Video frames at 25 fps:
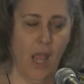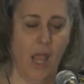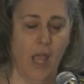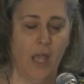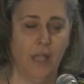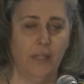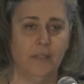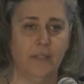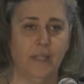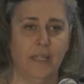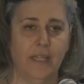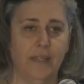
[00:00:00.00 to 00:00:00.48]

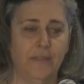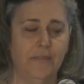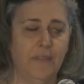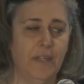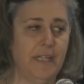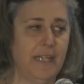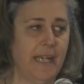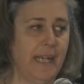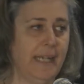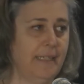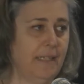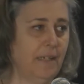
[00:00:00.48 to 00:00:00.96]
To give you
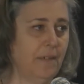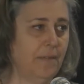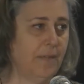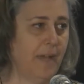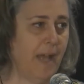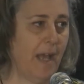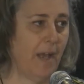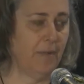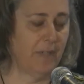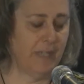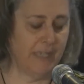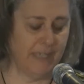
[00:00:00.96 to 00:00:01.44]
an idea of
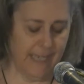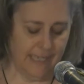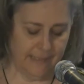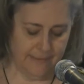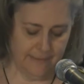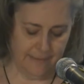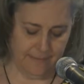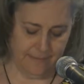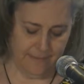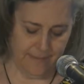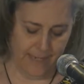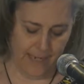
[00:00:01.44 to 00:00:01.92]
how
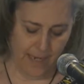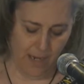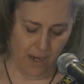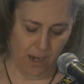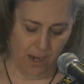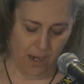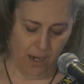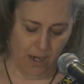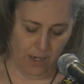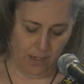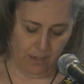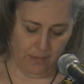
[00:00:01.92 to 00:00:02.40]
connected they
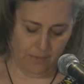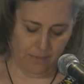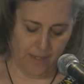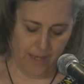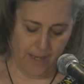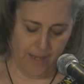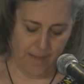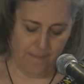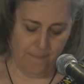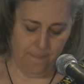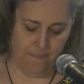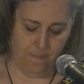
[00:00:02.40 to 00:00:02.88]
are,
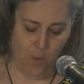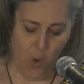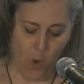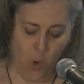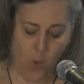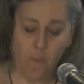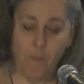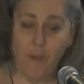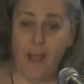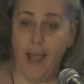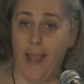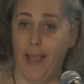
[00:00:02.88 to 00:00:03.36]

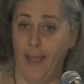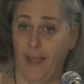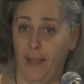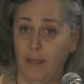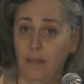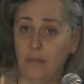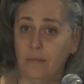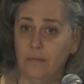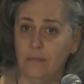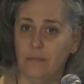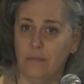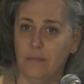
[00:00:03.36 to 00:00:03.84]

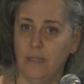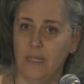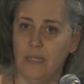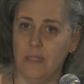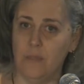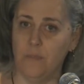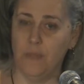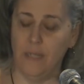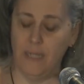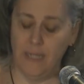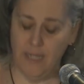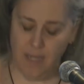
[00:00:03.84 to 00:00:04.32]
mobile
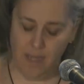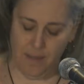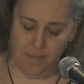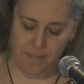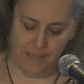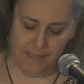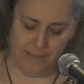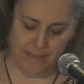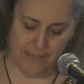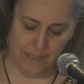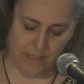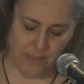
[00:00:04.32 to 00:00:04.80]
is
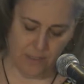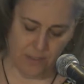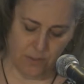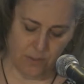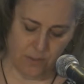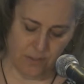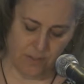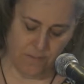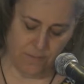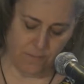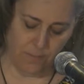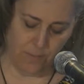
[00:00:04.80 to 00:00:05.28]
becoming the
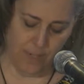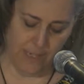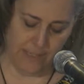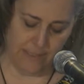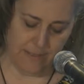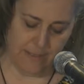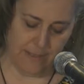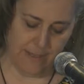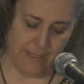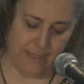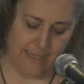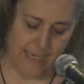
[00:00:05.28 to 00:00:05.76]
exclusive way
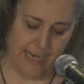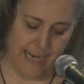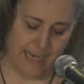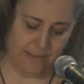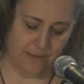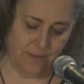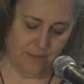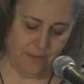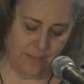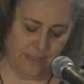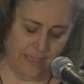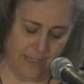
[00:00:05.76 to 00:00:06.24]
to
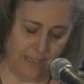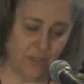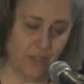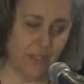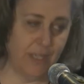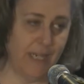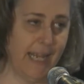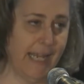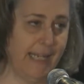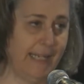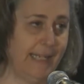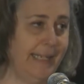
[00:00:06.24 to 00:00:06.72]
connect to the
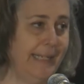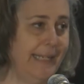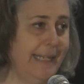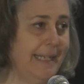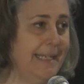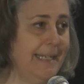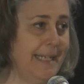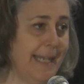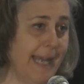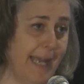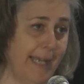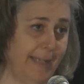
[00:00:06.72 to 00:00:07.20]
internet in
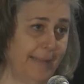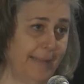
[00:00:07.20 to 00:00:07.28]
India.